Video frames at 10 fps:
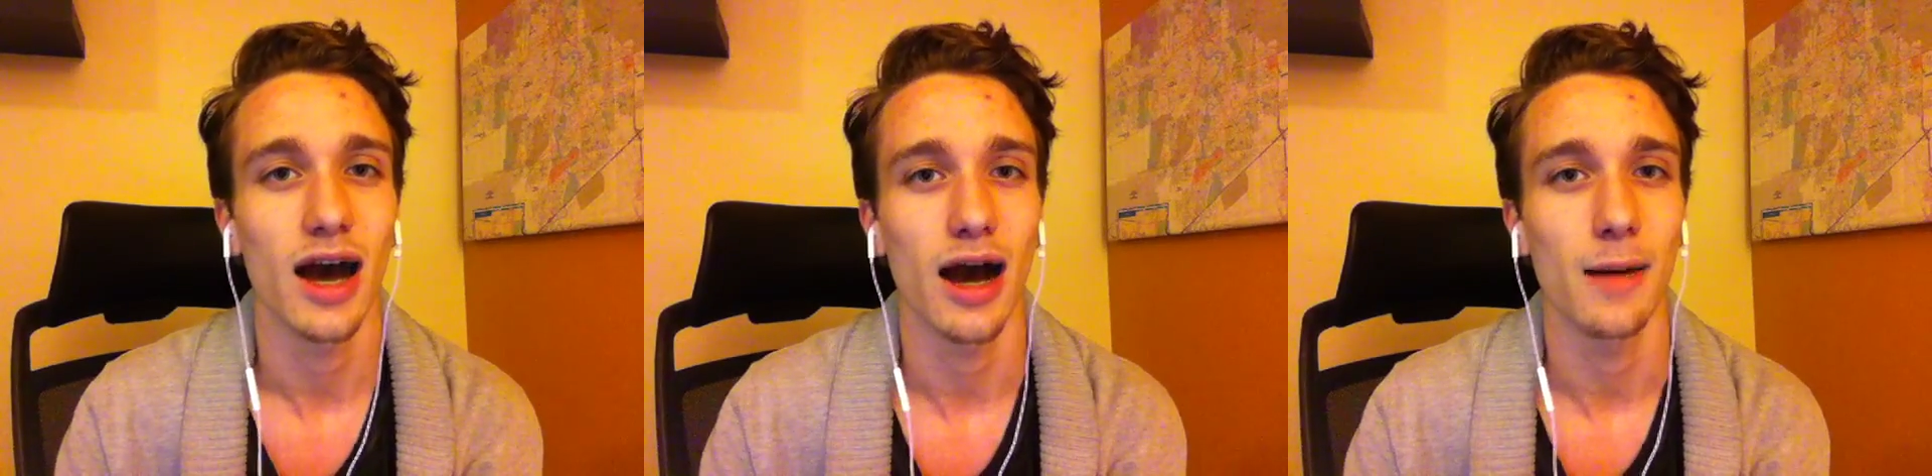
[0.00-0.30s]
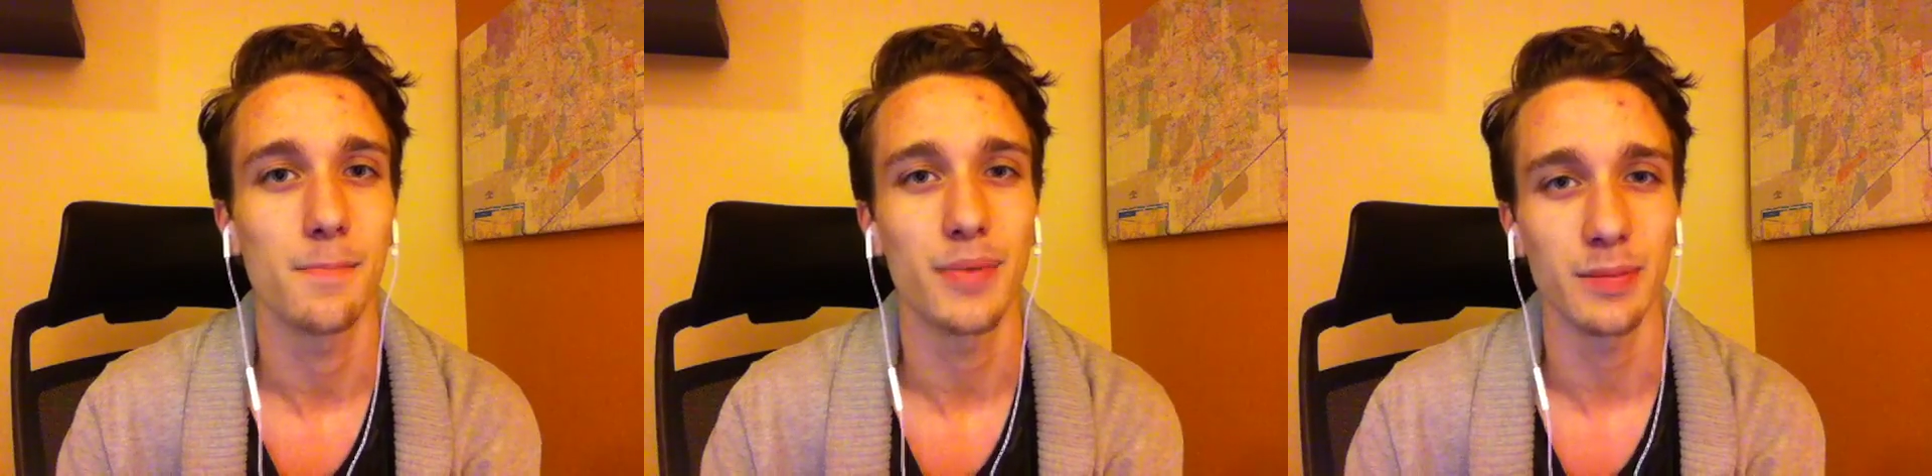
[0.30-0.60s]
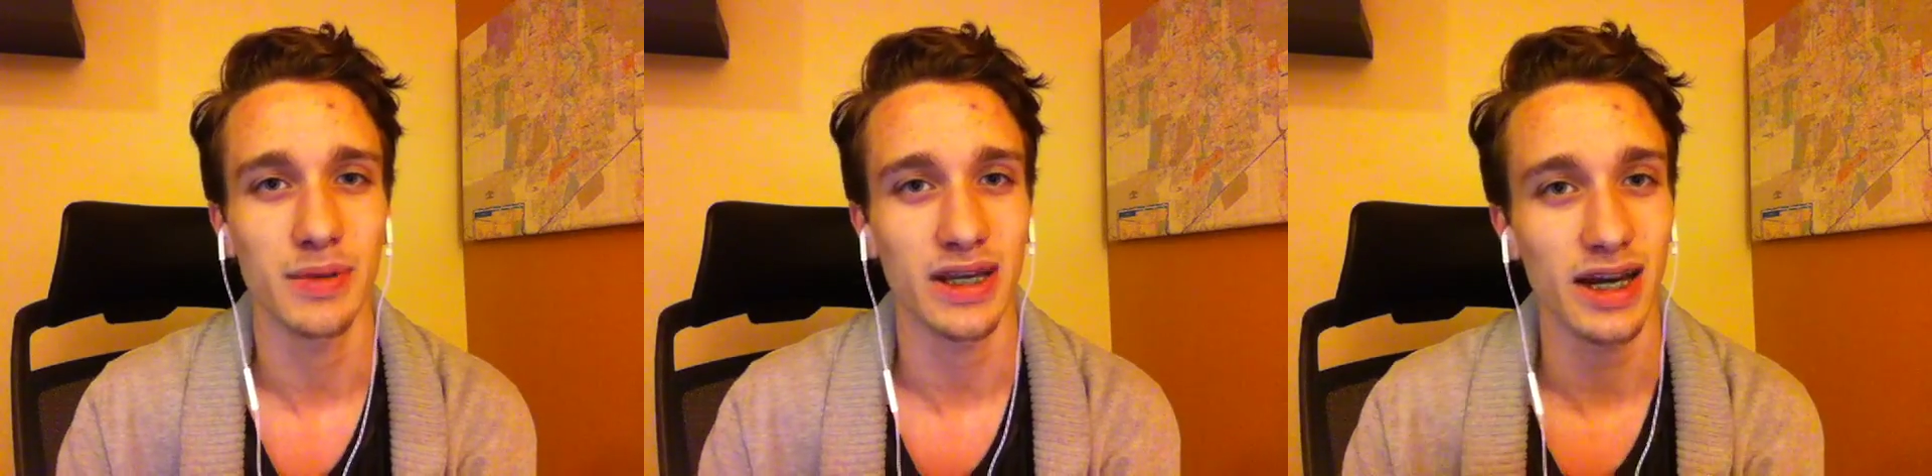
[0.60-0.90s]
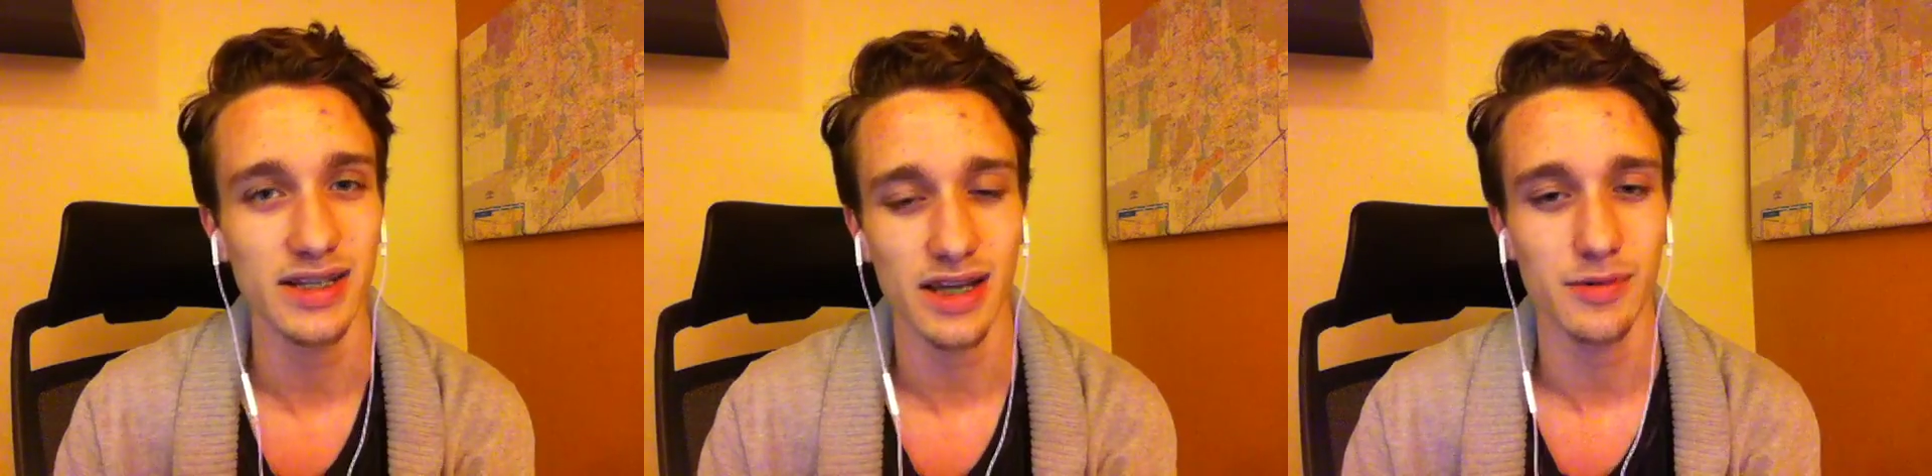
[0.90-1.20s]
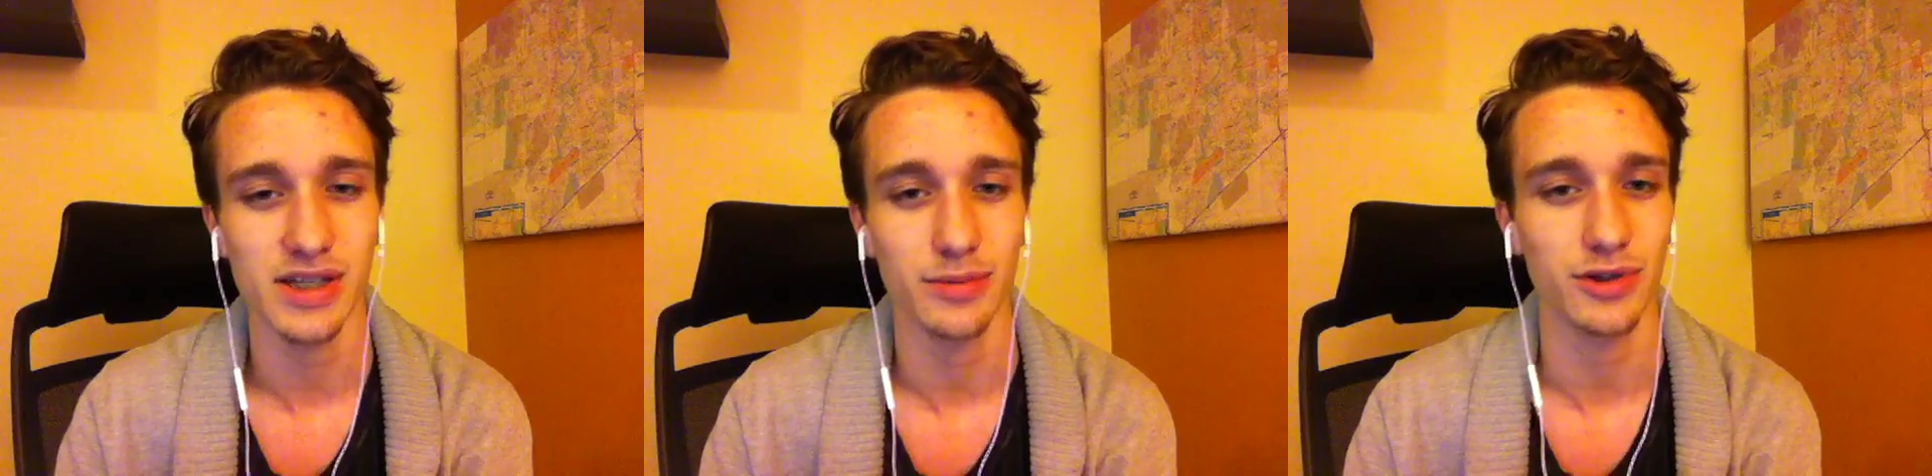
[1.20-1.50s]
Uh, but because I
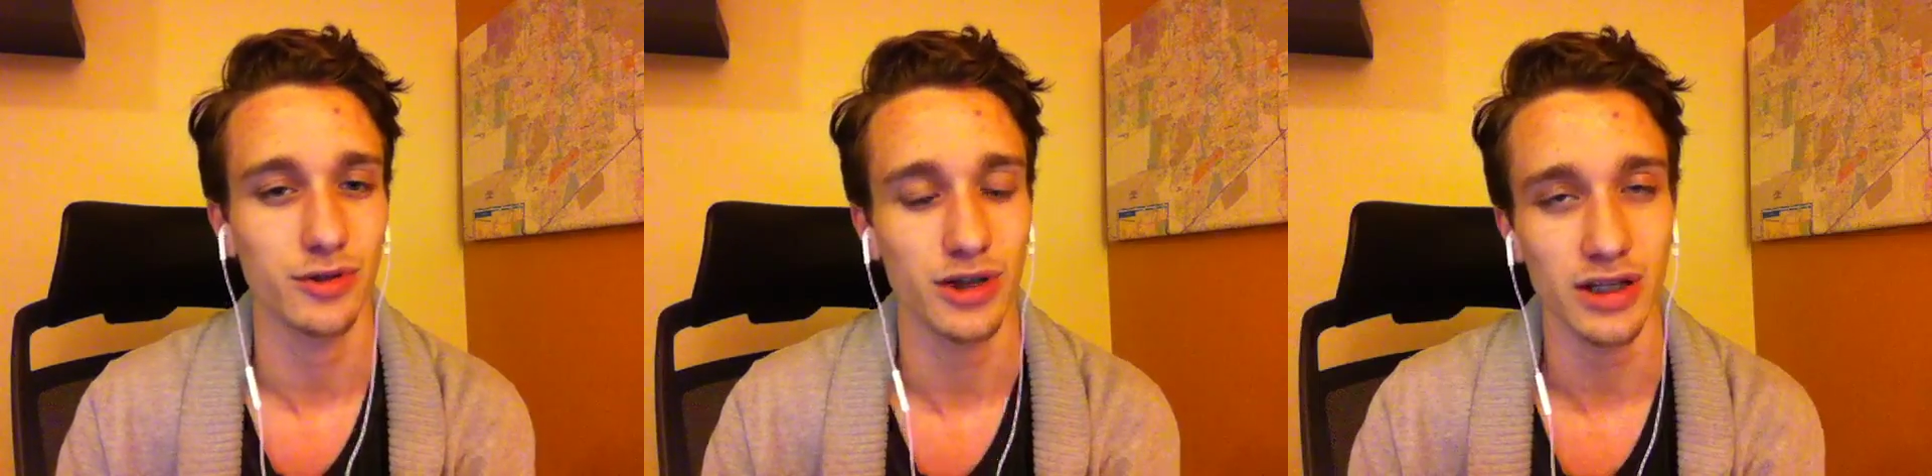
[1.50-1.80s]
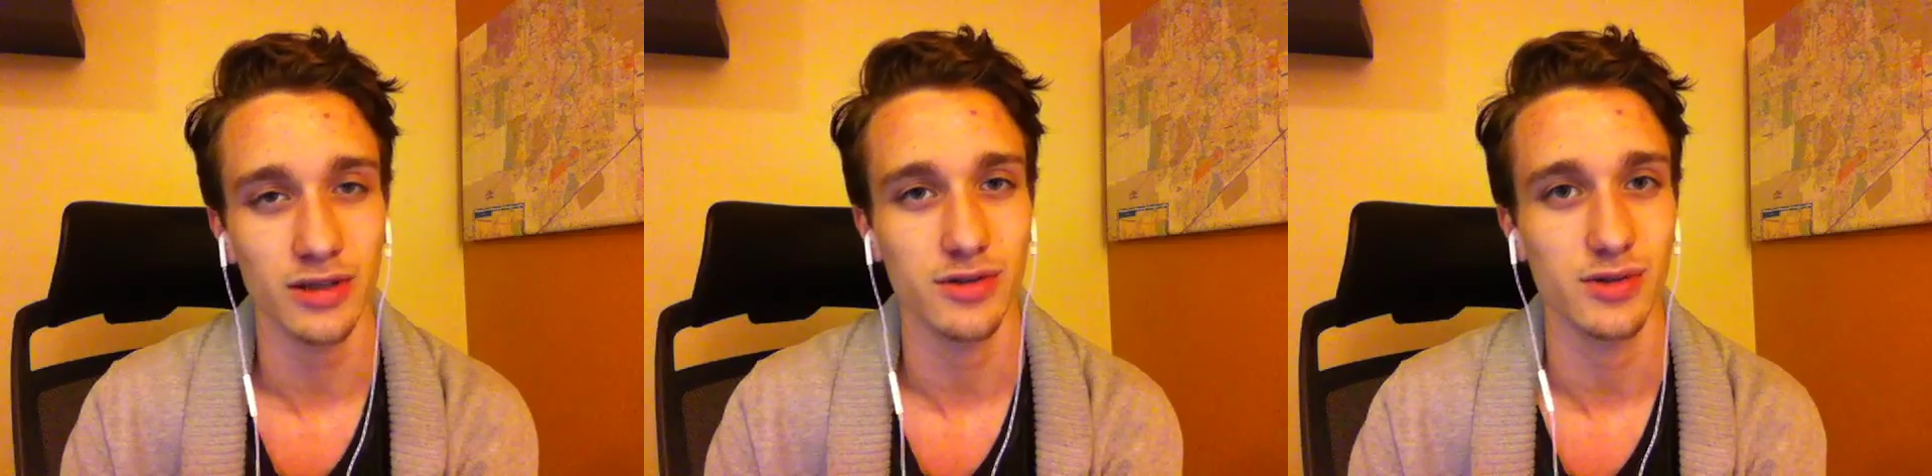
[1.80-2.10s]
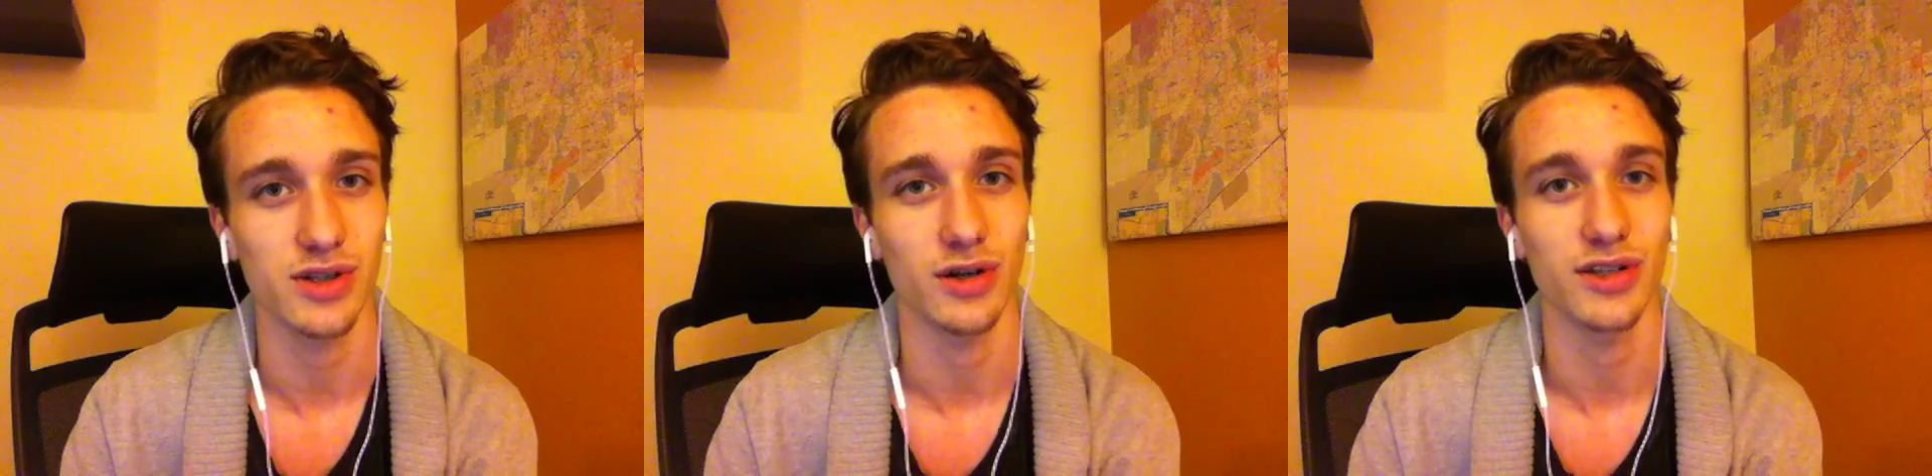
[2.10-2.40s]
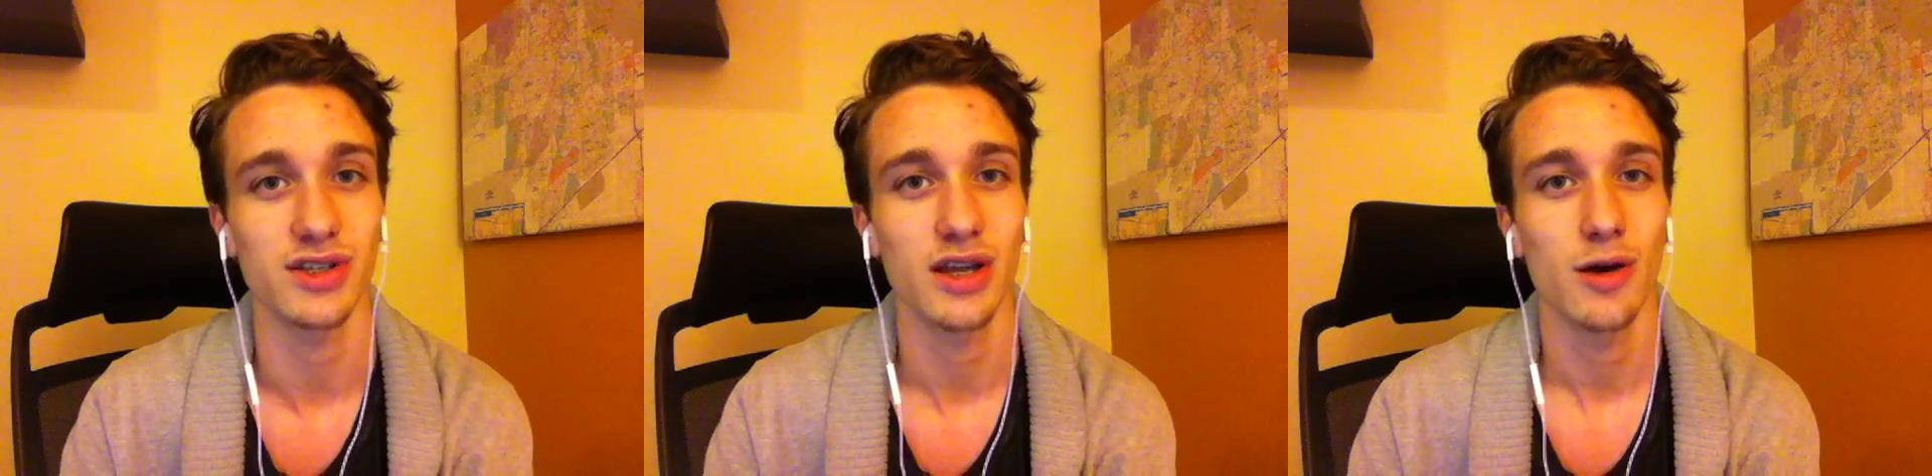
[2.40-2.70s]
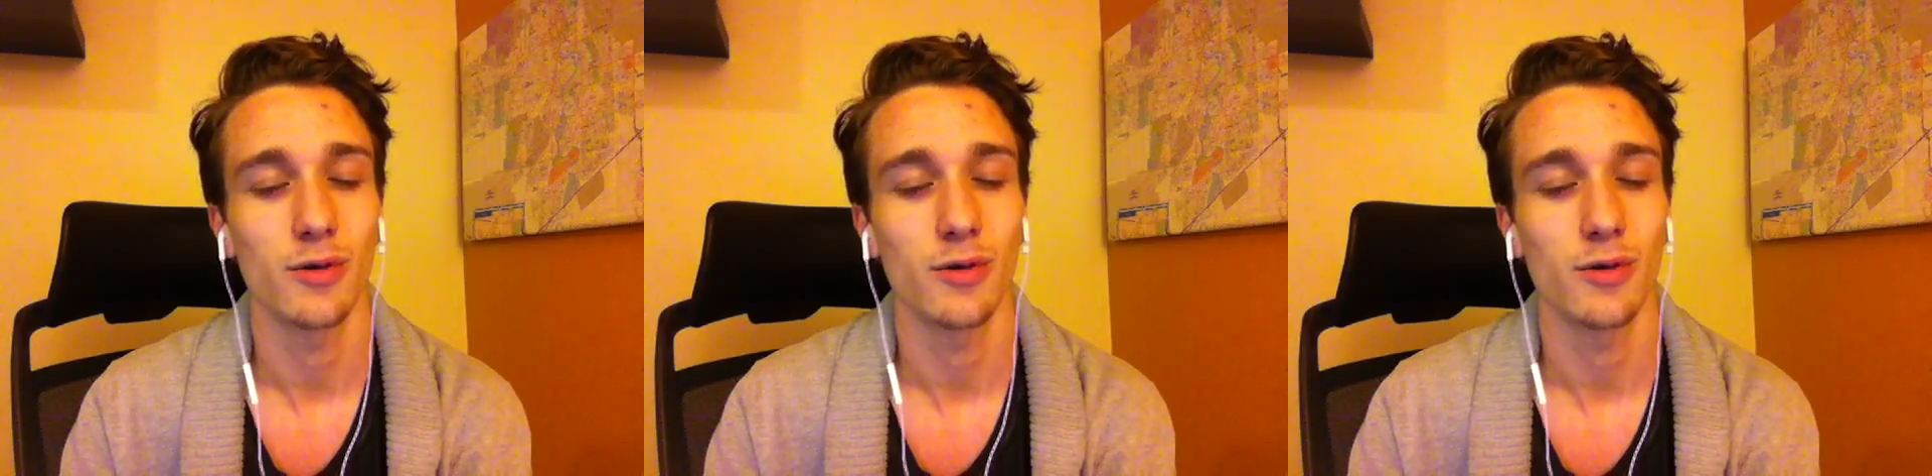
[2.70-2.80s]
was able to create those results